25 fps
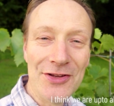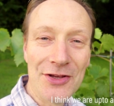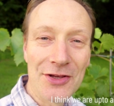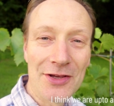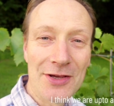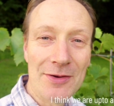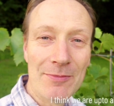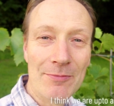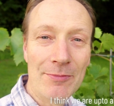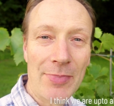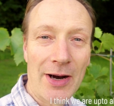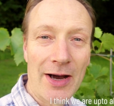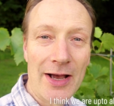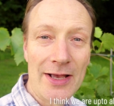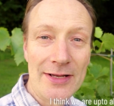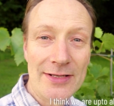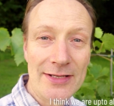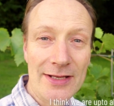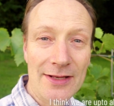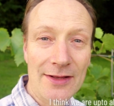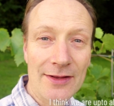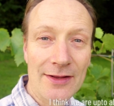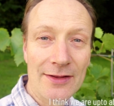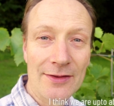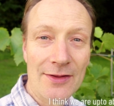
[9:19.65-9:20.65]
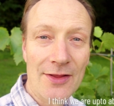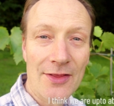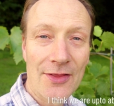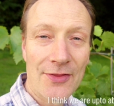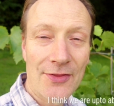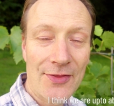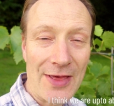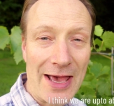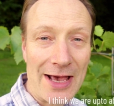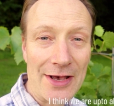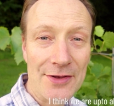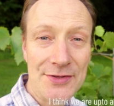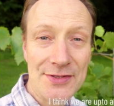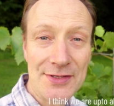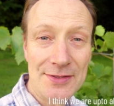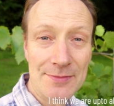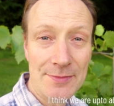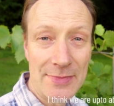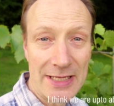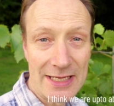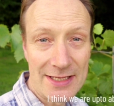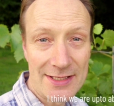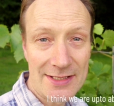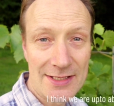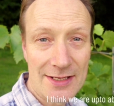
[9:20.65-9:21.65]
you can buy it in
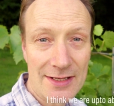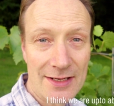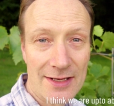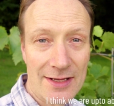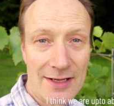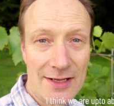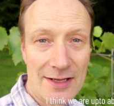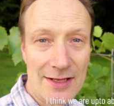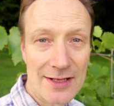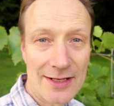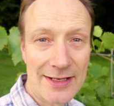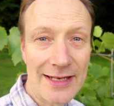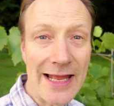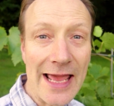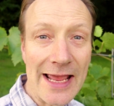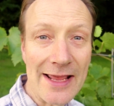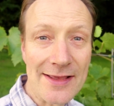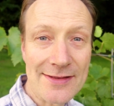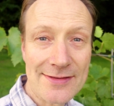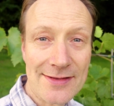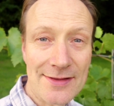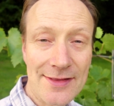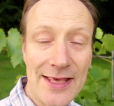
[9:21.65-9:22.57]
1,000-metre lengths,